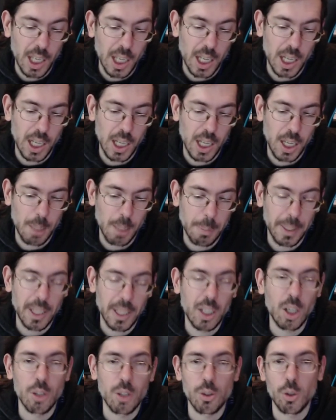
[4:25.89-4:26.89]
But
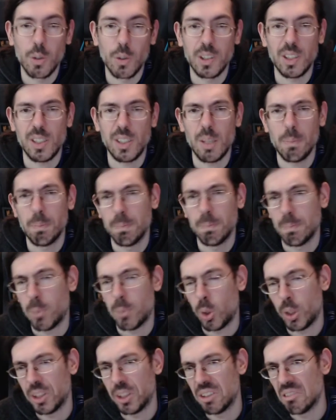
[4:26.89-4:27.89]
it also, at the same
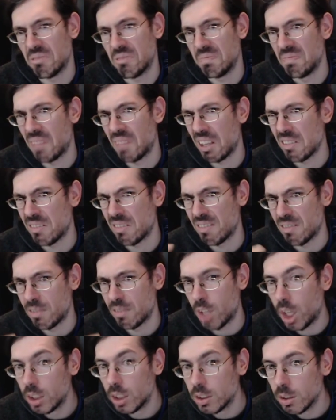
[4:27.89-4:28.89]
point, does
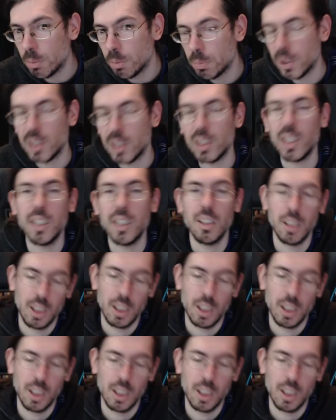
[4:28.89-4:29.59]
not completely.